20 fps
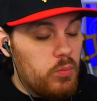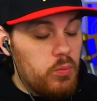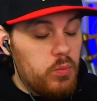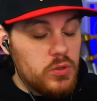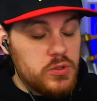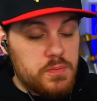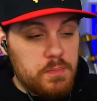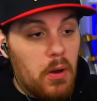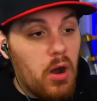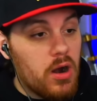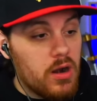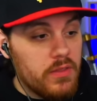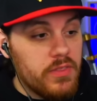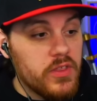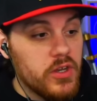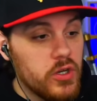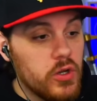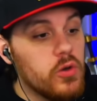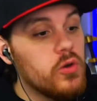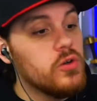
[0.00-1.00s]
was part of
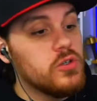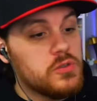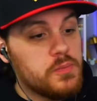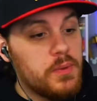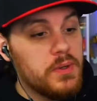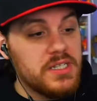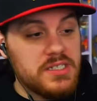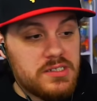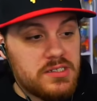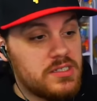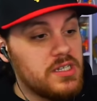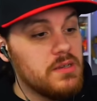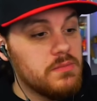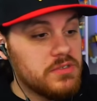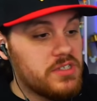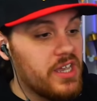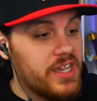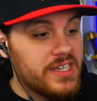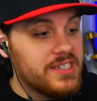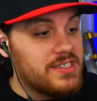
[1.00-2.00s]
the news, but it seems
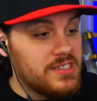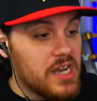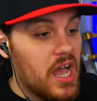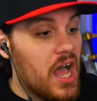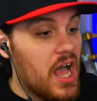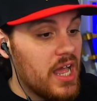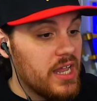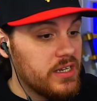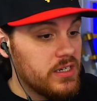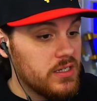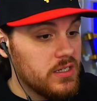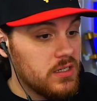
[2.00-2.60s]
like it's not.